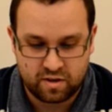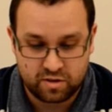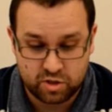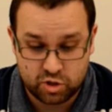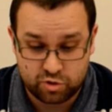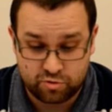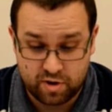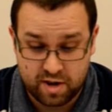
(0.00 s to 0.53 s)

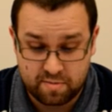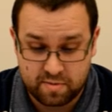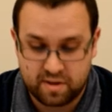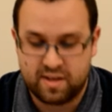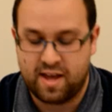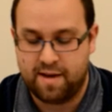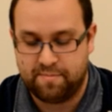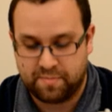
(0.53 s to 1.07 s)
stream,
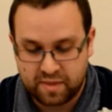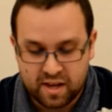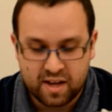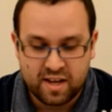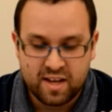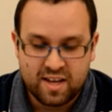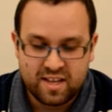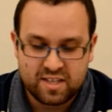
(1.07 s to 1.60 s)
yeah.
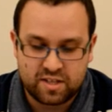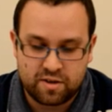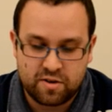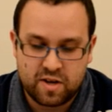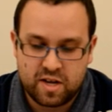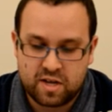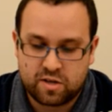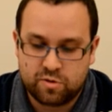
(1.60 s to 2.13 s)

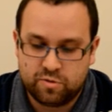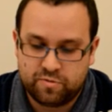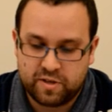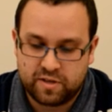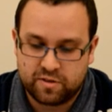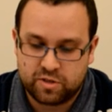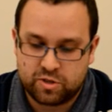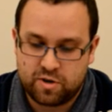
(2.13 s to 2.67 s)
So cool
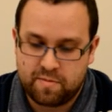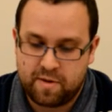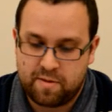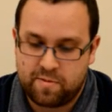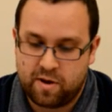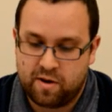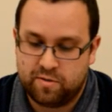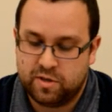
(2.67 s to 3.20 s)
thing on the stream
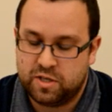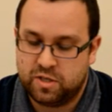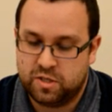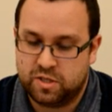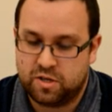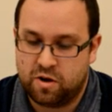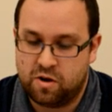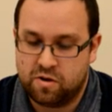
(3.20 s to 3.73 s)
API, which is
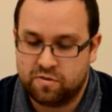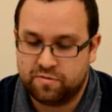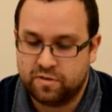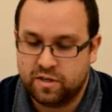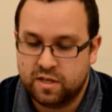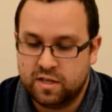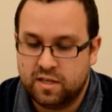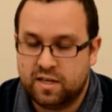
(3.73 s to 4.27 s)
just of.
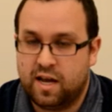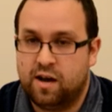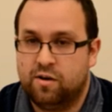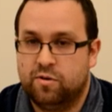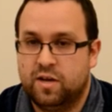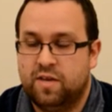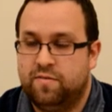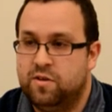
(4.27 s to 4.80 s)

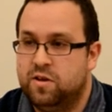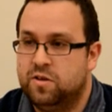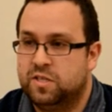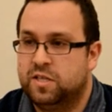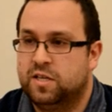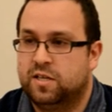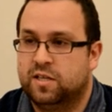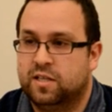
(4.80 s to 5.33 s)
Now, if you're
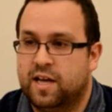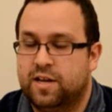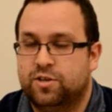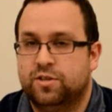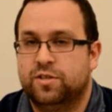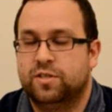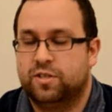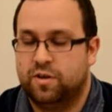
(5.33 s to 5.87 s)
using
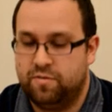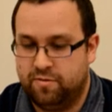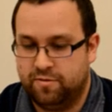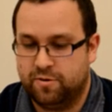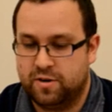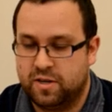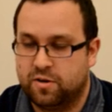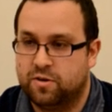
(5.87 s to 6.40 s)
collections, so if you've
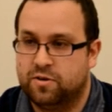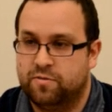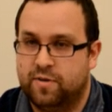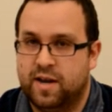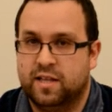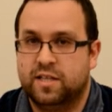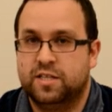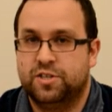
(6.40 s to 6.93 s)
already got an
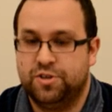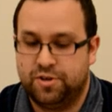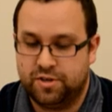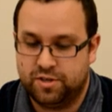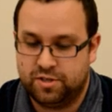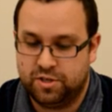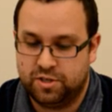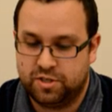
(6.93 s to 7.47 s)
array list, you
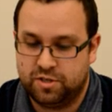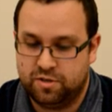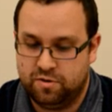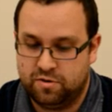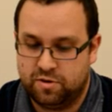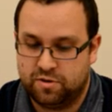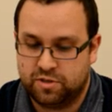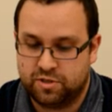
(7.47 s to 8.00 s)
can just do
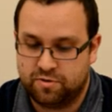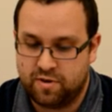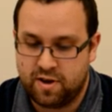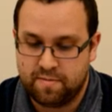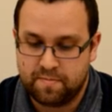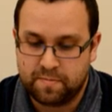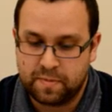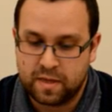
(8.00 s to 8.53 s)
dot
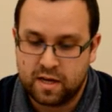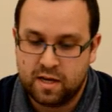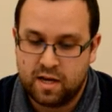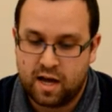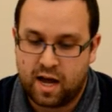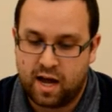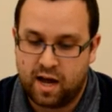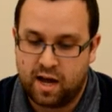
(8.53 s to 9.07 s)
stream.
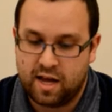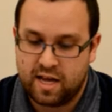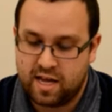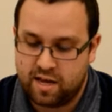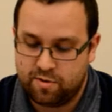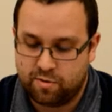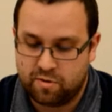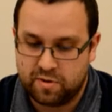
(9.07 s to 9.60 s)
Uh,
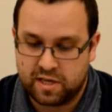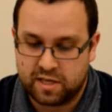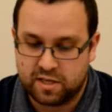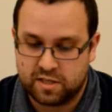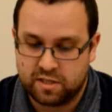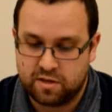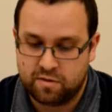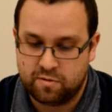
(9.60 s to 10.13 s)
here, what we
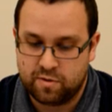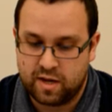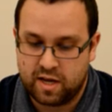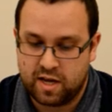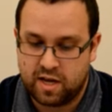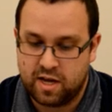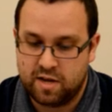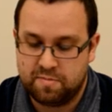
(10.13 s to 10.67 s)
can do,
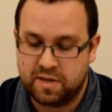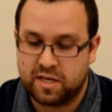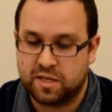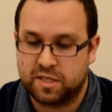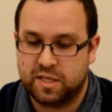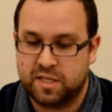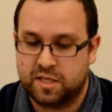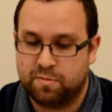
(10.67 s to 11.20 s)

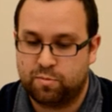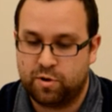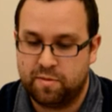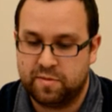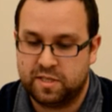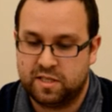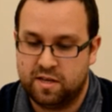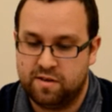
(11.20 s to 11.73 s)
because it's a
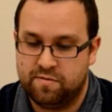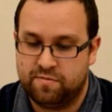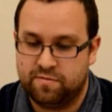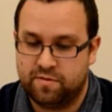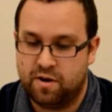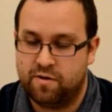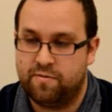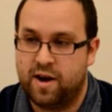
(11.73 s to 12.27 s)

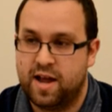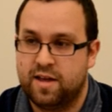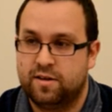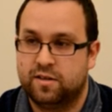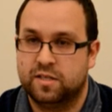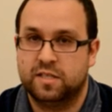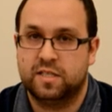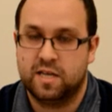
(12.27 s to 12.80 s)
primitive array,
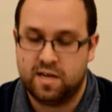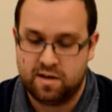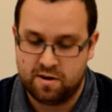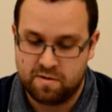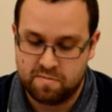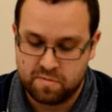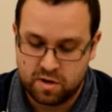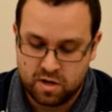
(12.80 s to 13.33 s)
because it's an
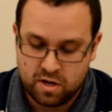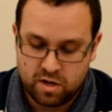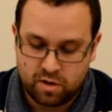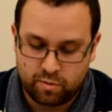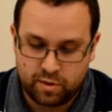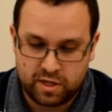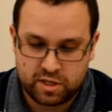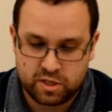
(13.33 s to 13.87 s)
enum,
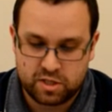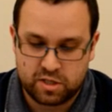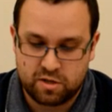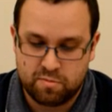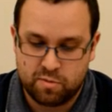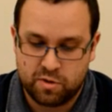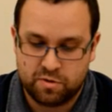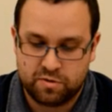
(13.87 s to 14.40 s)
we just
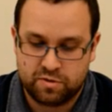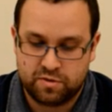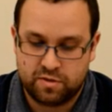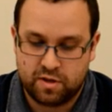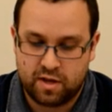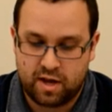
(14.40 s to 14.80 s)
do month